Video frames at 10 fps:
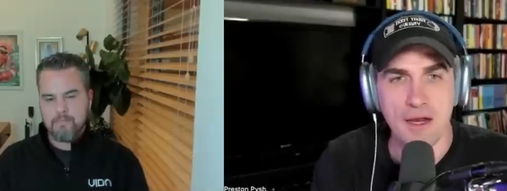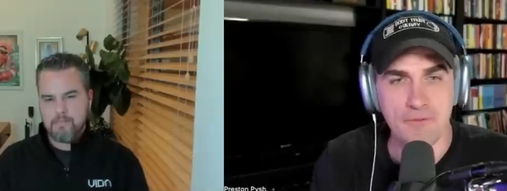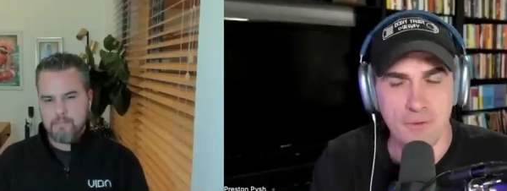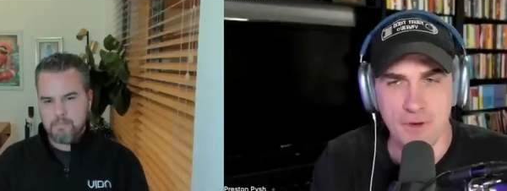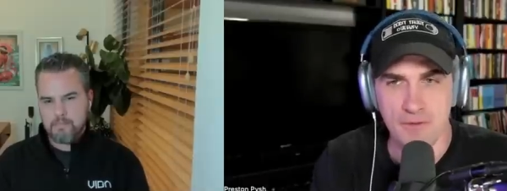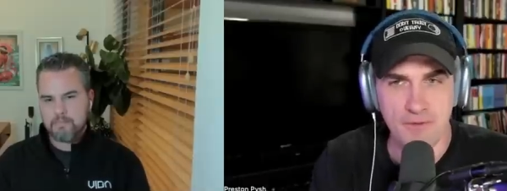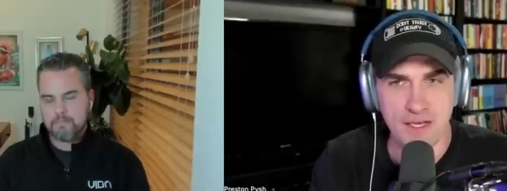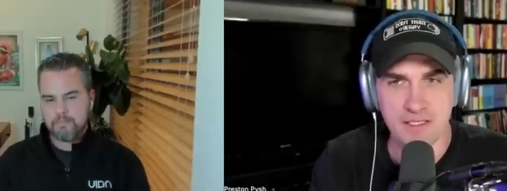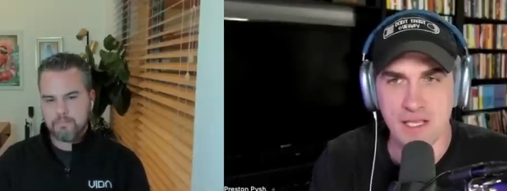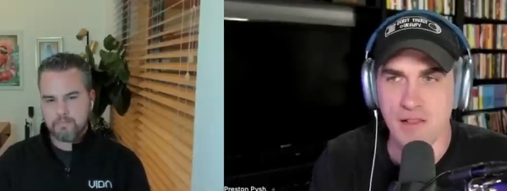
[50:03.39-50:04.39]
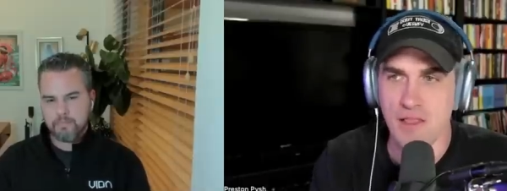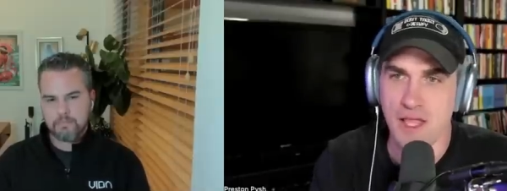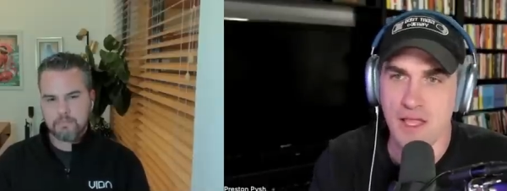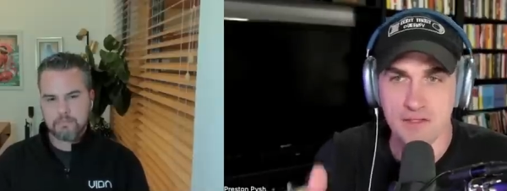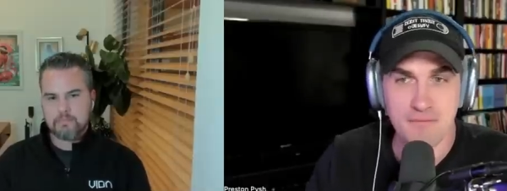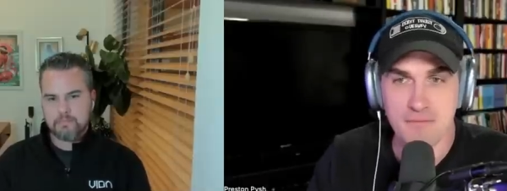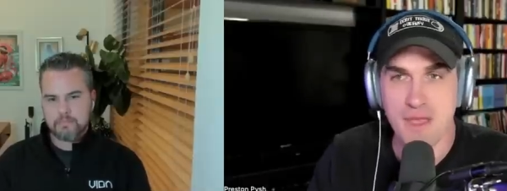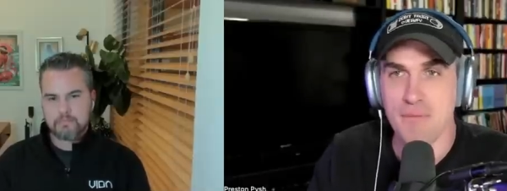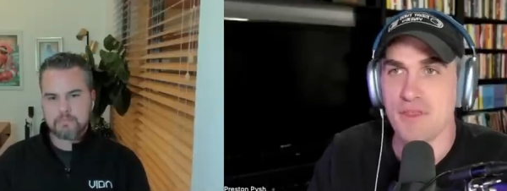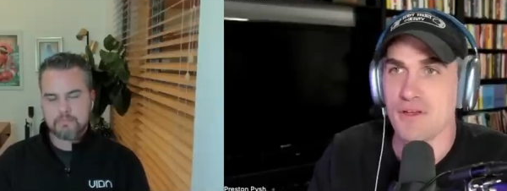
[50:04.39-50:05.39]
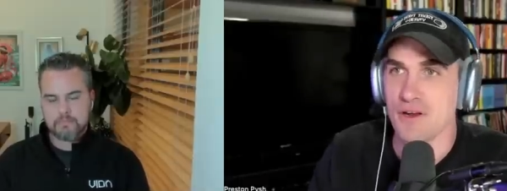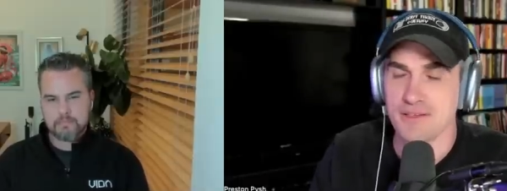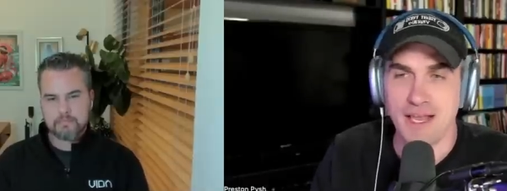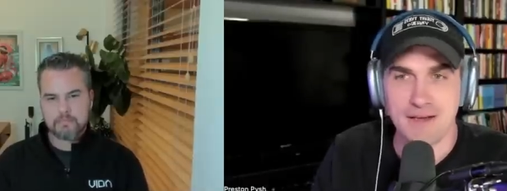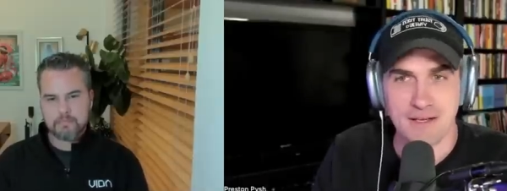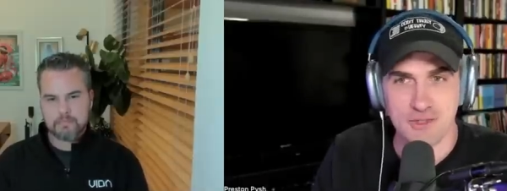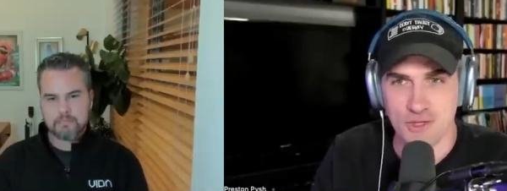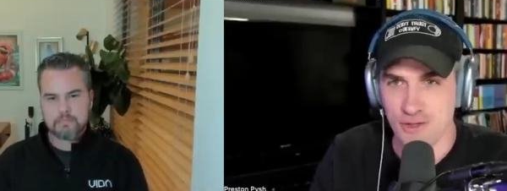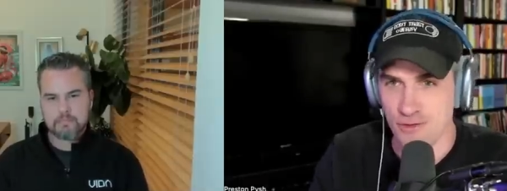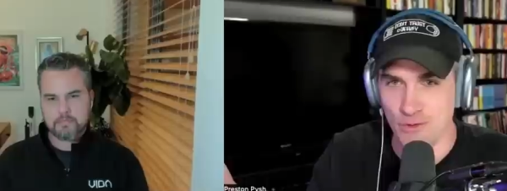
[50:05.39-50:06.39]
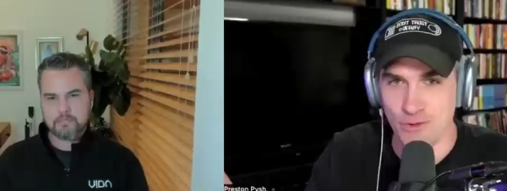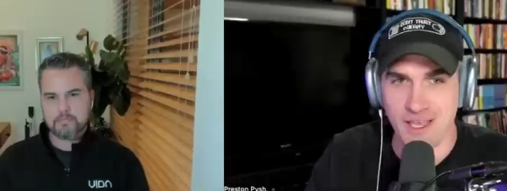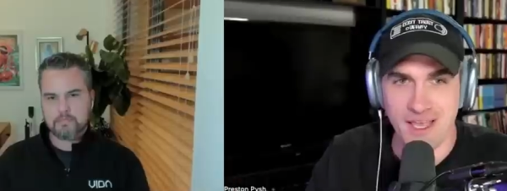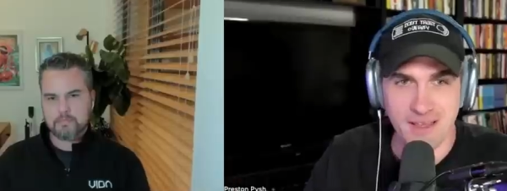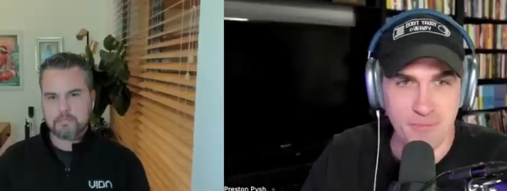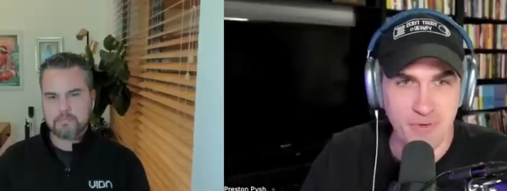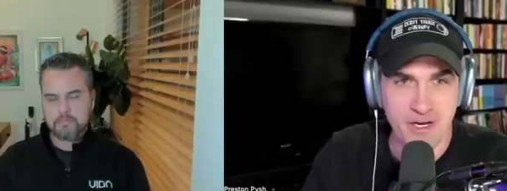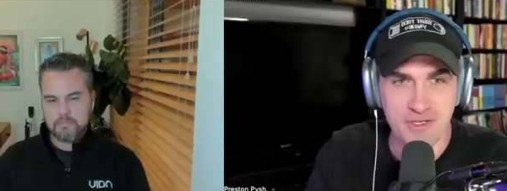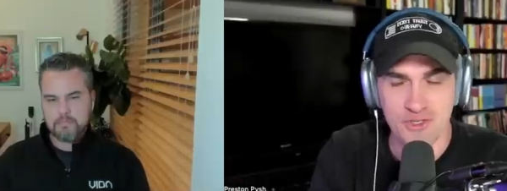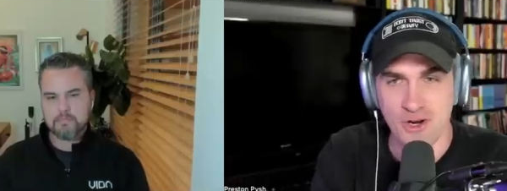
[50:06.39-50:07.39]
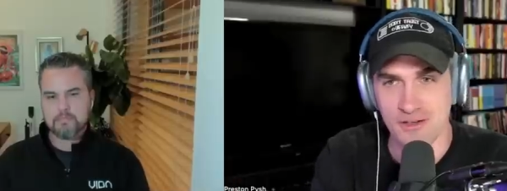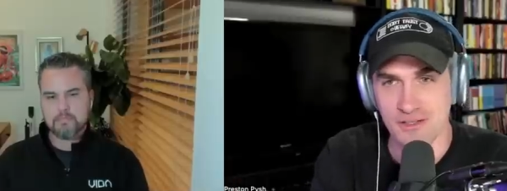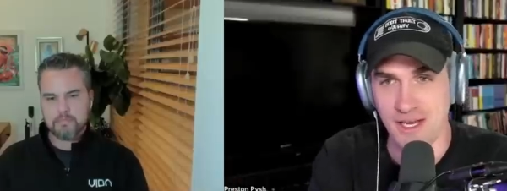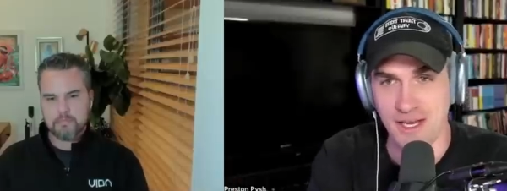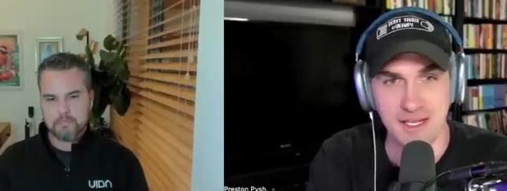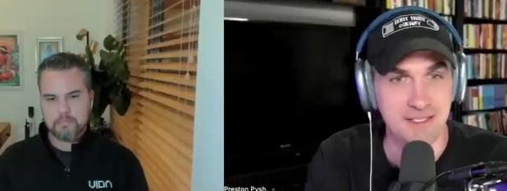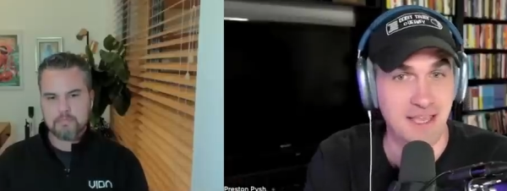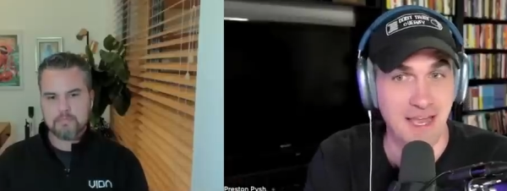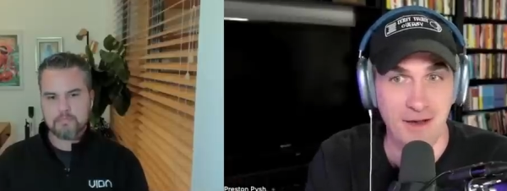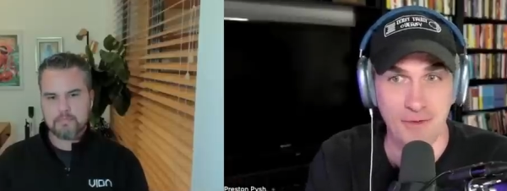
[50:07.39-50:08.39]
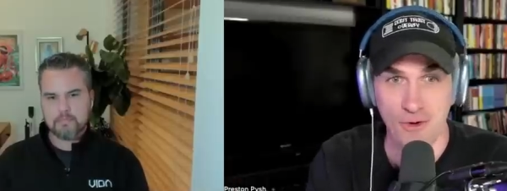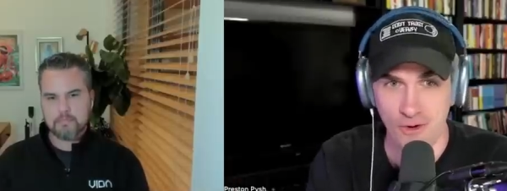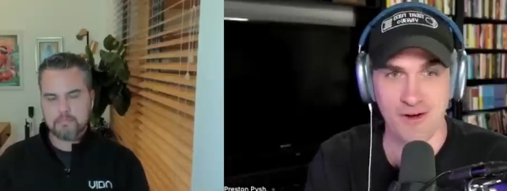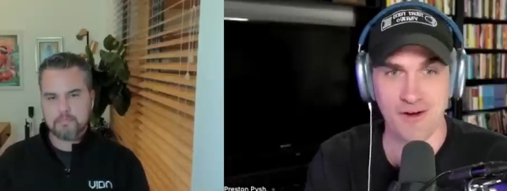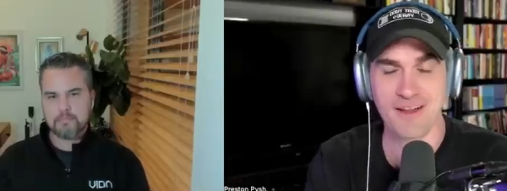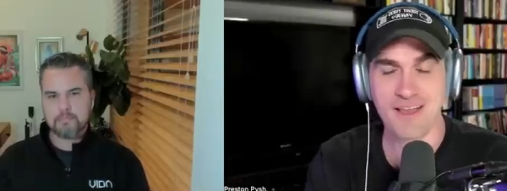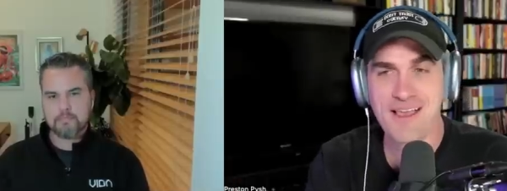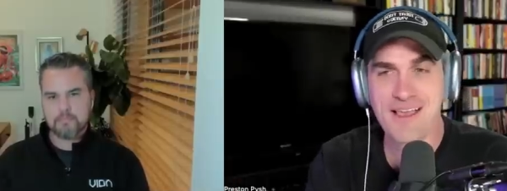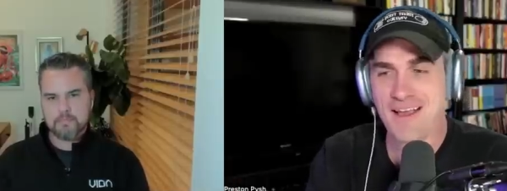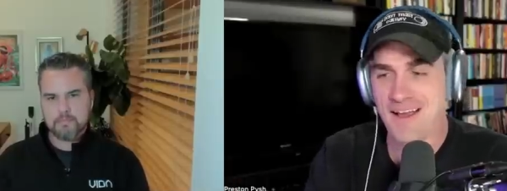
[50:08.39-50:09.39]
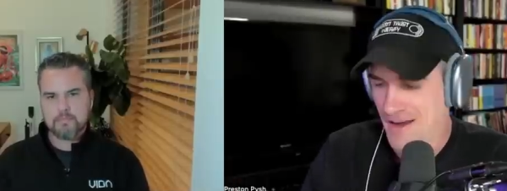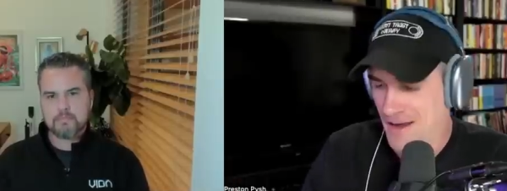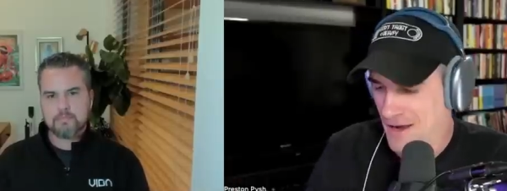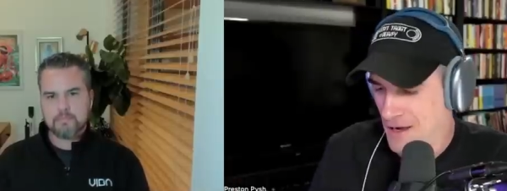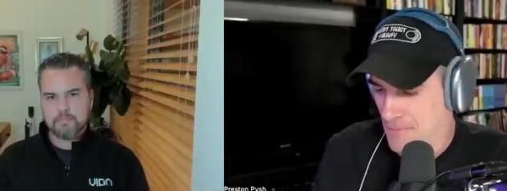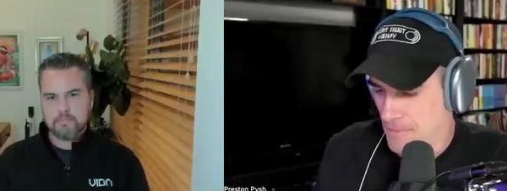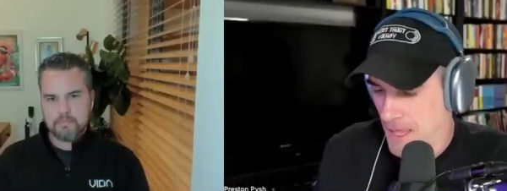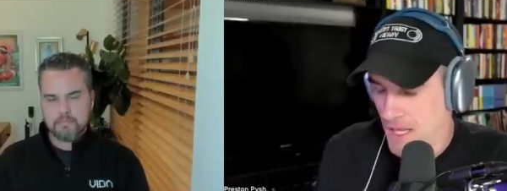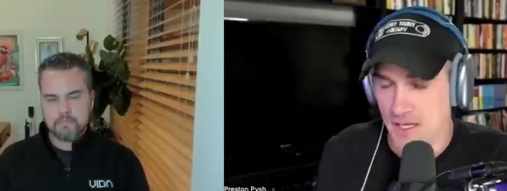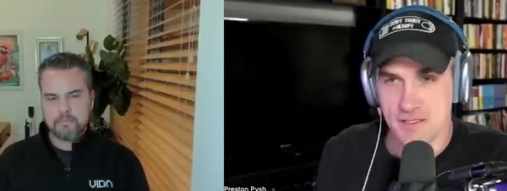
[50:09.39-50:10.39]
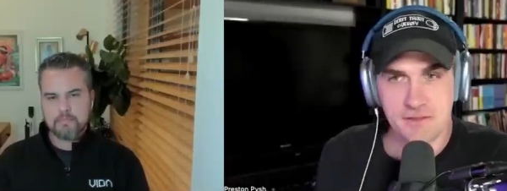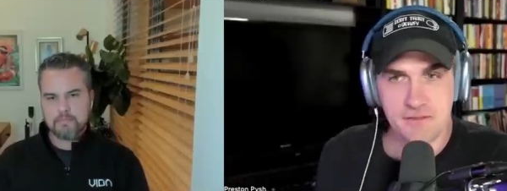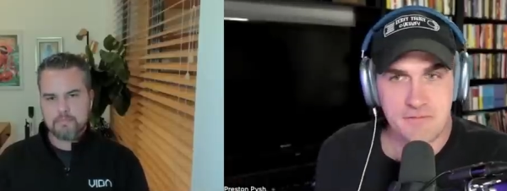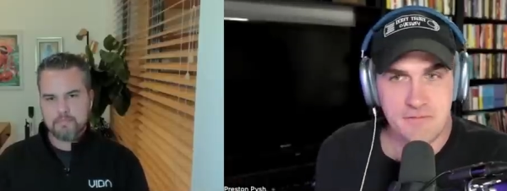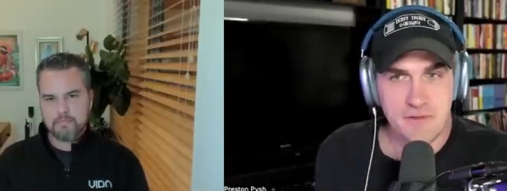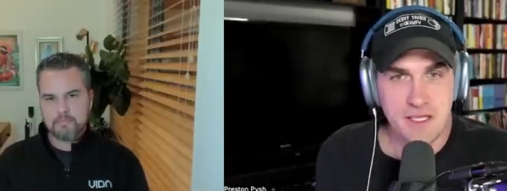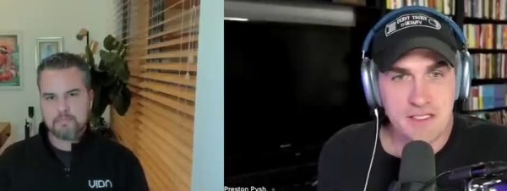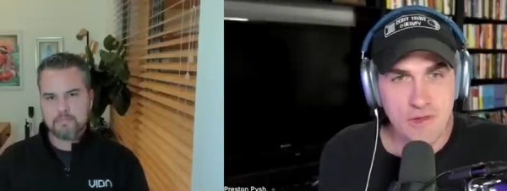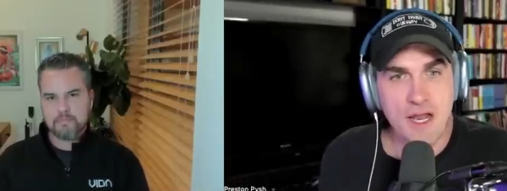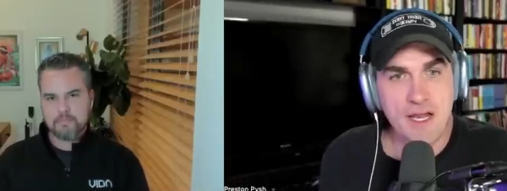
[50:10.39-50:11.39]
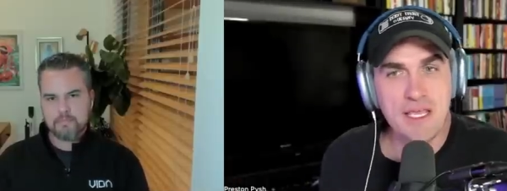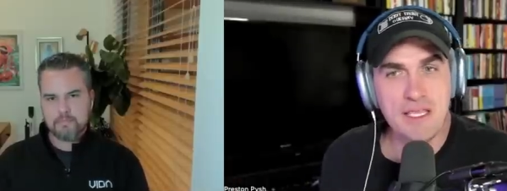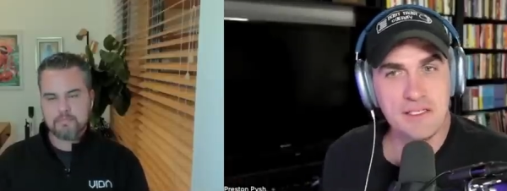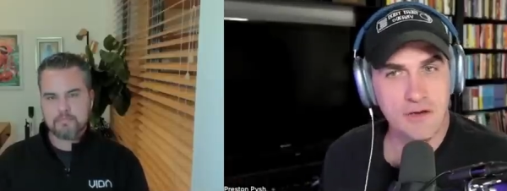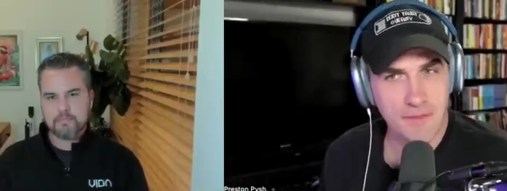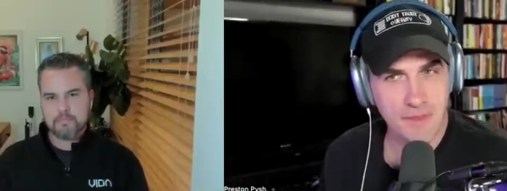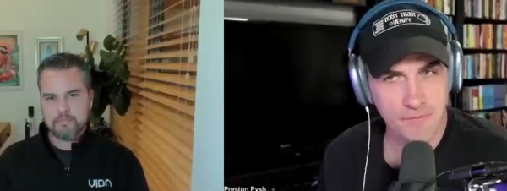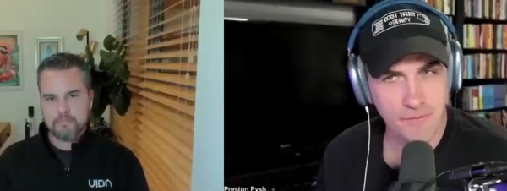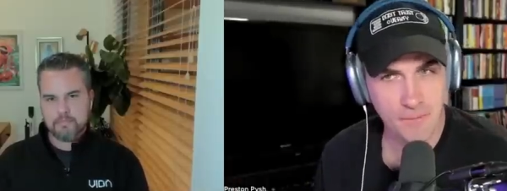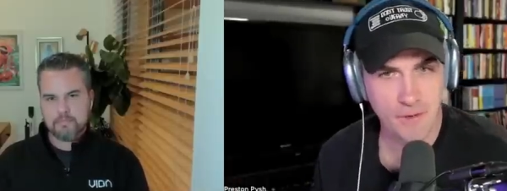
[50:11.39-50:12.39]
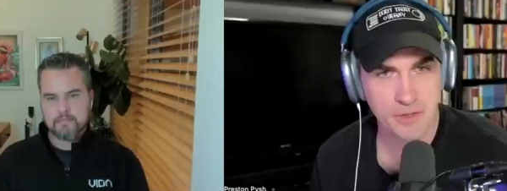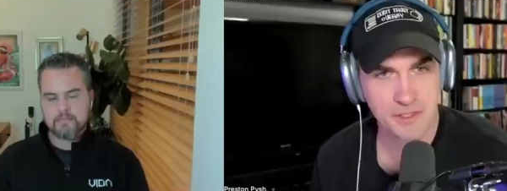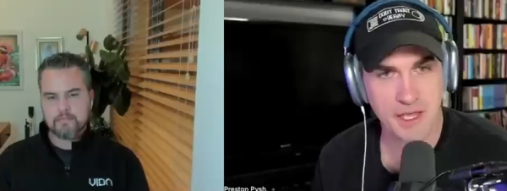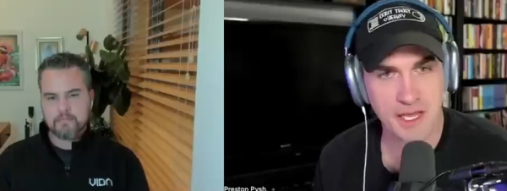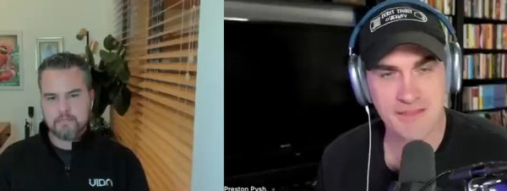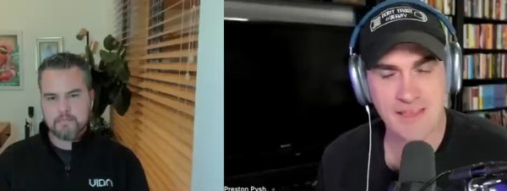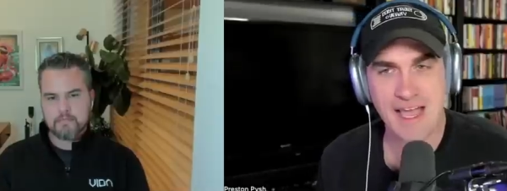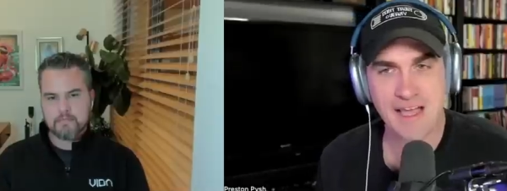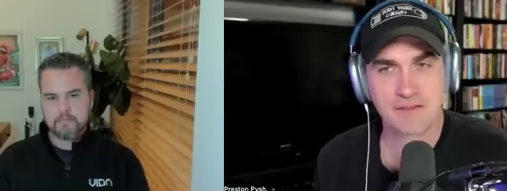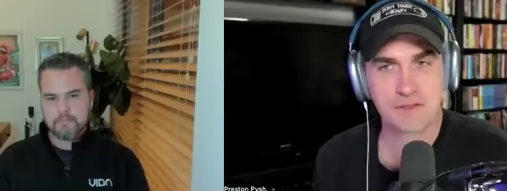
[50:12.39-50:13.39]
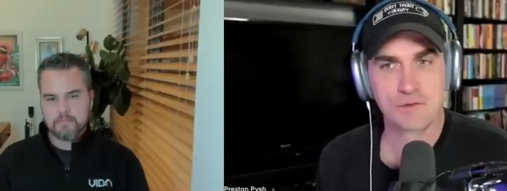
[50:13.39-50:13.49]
Speaker 1: at it from an investing lens maybe they're a technician and they're looking at the price chart and they're saying it's down hard um, and it's it's a lot easier, I think, for a person like that to